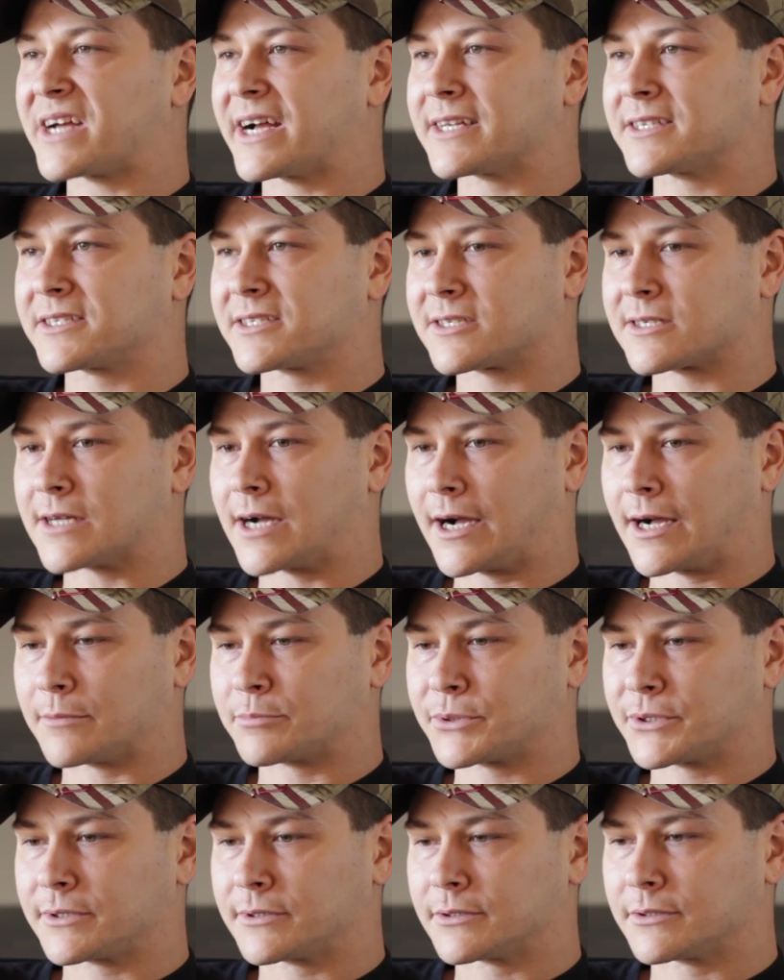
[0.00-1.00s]
I had
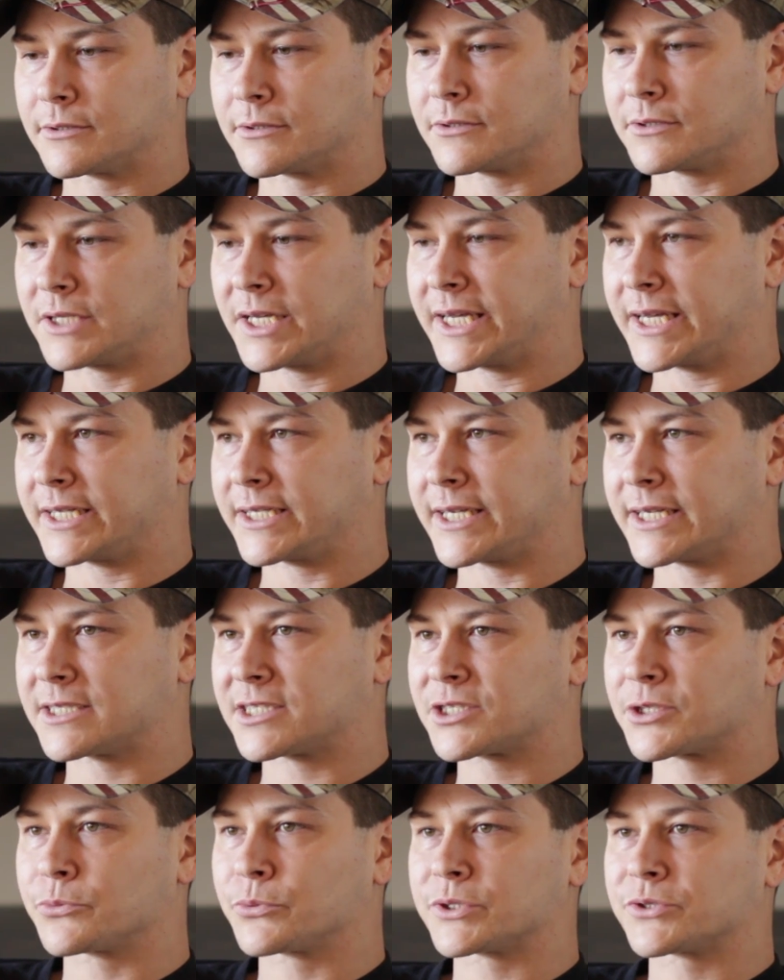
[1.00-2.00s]
stopped, the
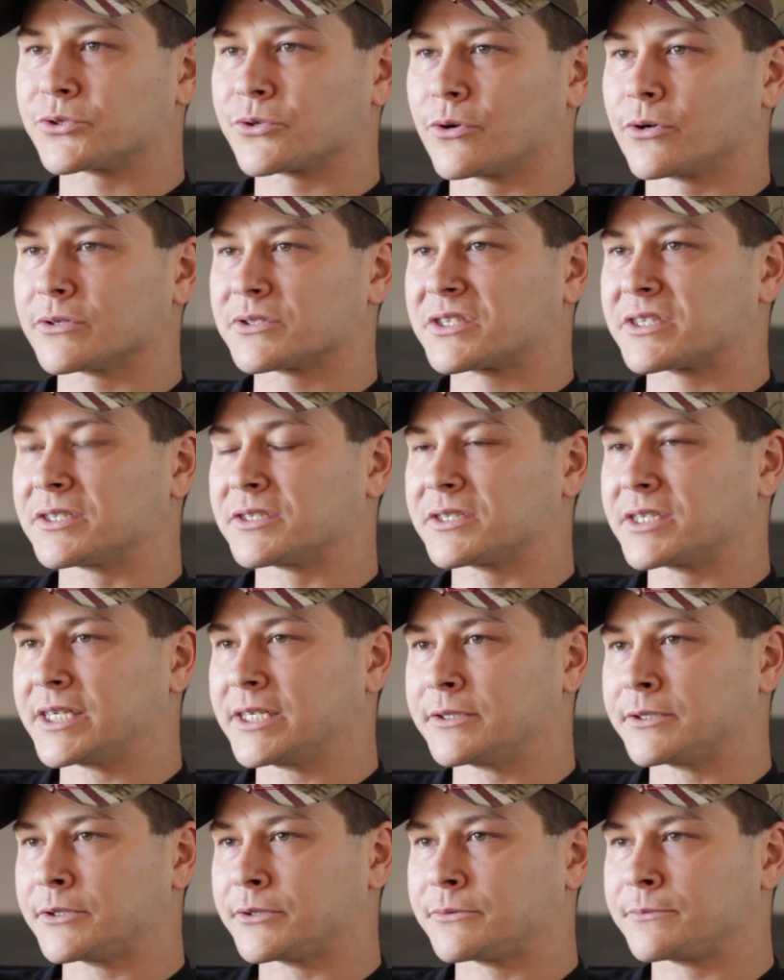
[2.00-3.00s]
headaches, the withdrawals
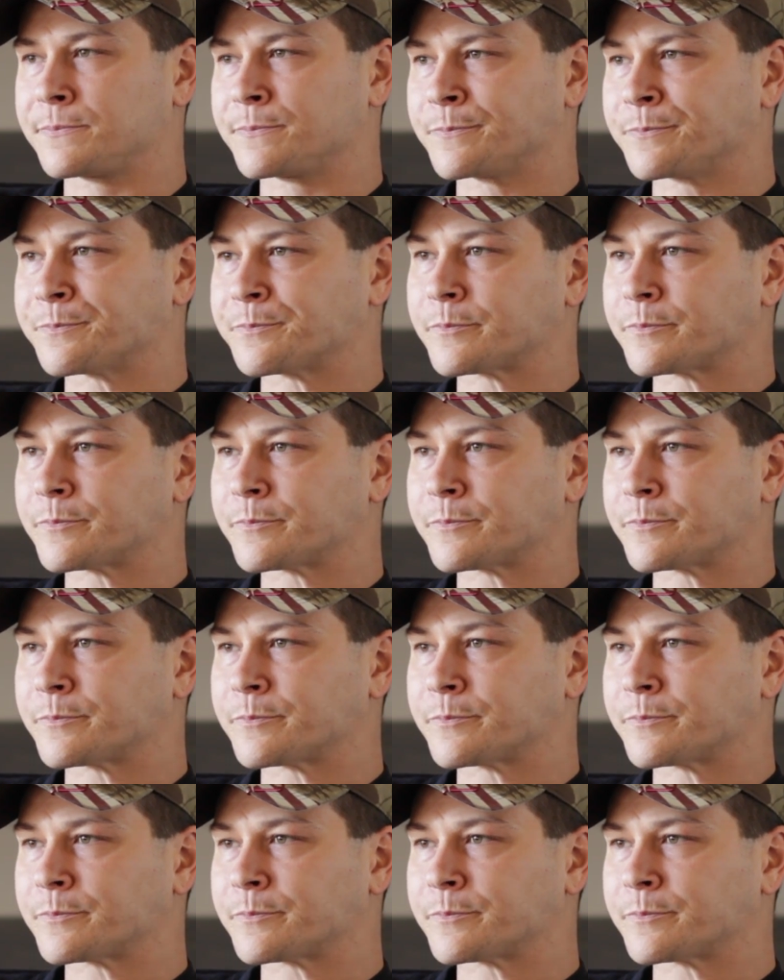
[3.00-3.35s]
continued.